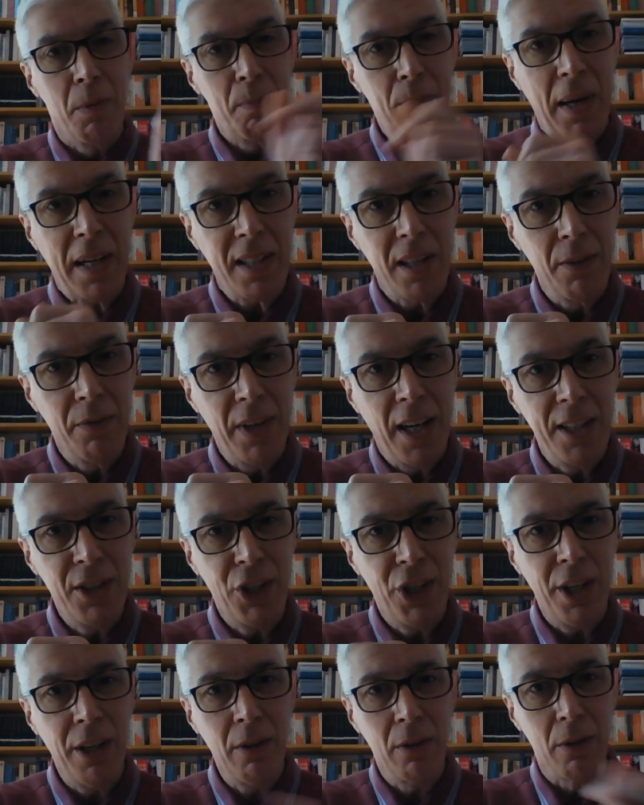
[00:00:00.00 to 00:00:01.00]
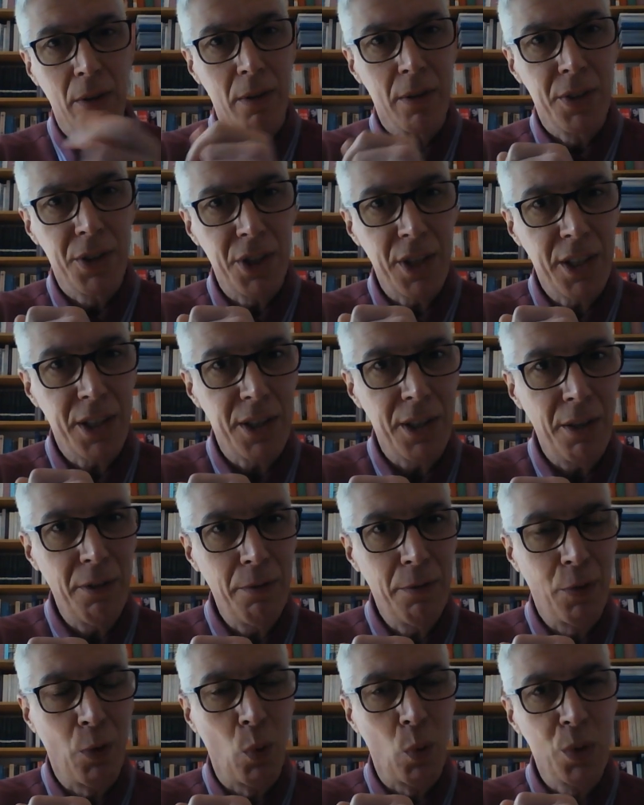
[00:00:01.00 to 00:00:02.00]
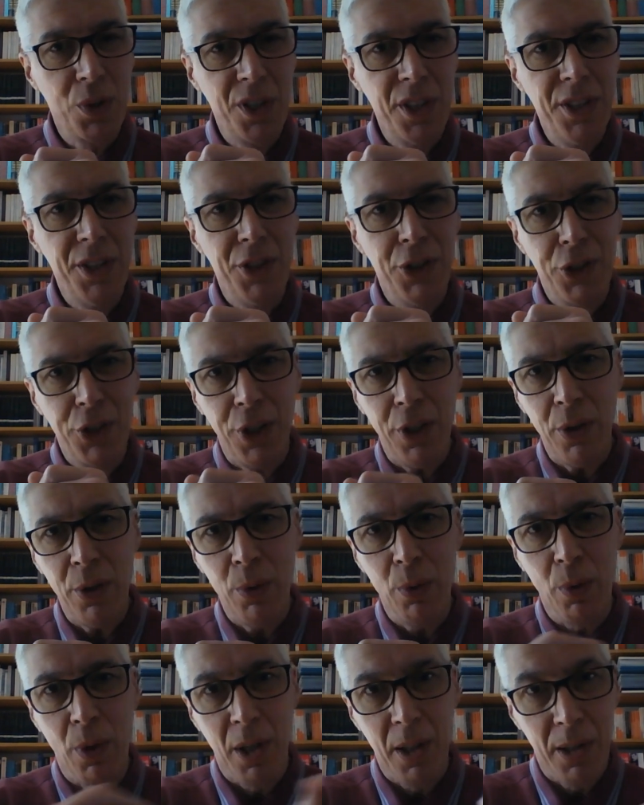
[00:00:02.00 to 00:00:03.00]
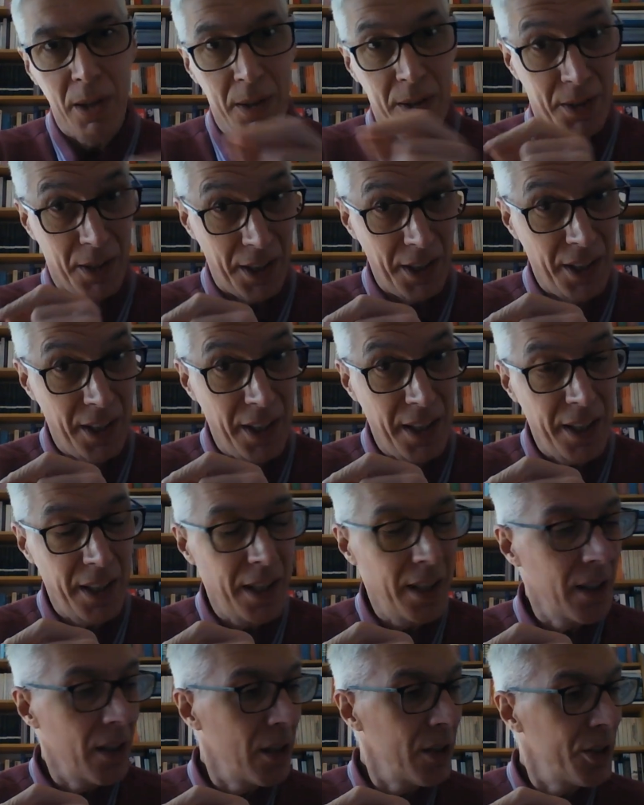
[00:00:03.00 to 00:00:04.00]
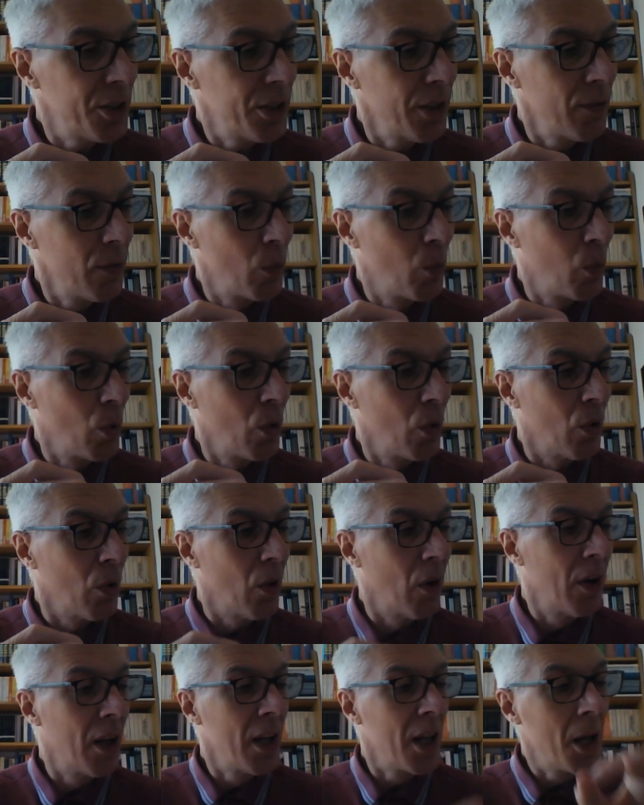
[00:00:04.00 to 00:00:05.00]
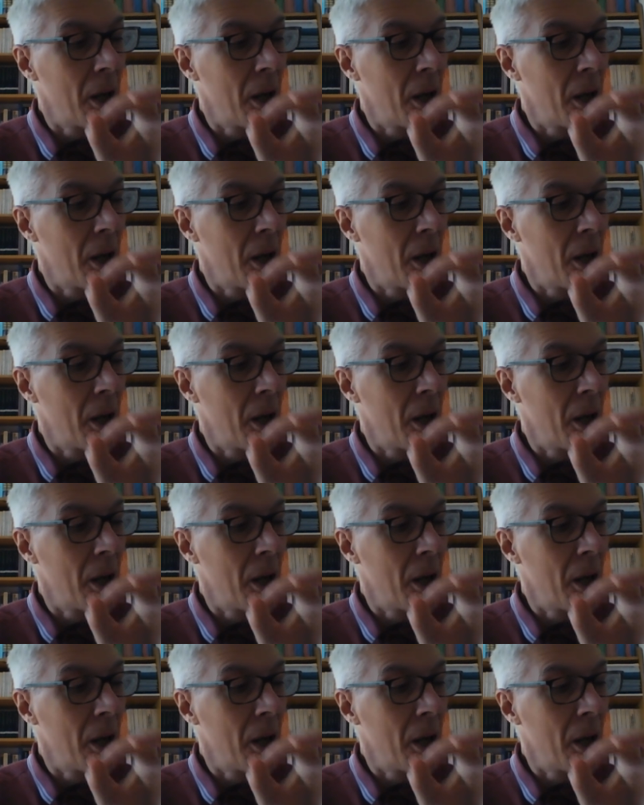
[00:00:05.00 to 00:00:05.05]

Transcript: Battle of Edge Hill, 1642, in the English Civil War.